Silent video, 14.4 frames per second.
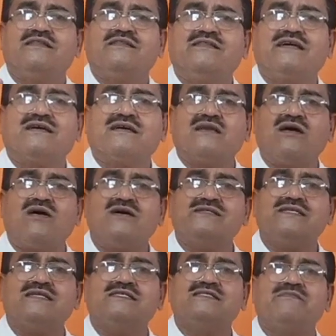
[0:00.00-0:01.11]
The
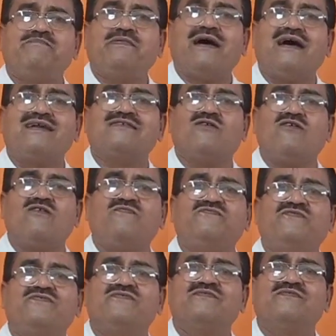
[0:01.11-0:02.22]
clause is a part of